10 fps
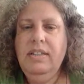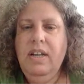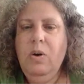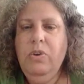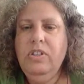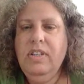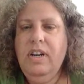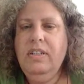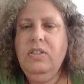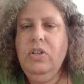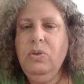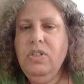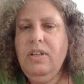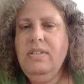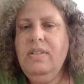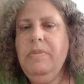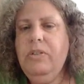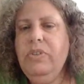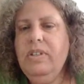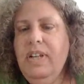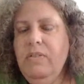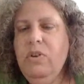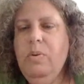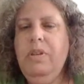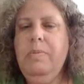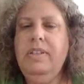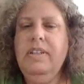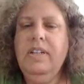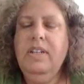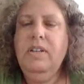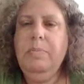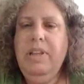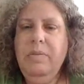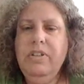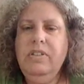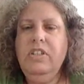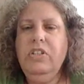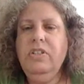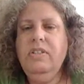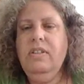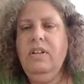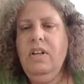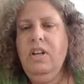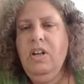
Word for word: And now what are totally symmetric self-complementary plane partitions?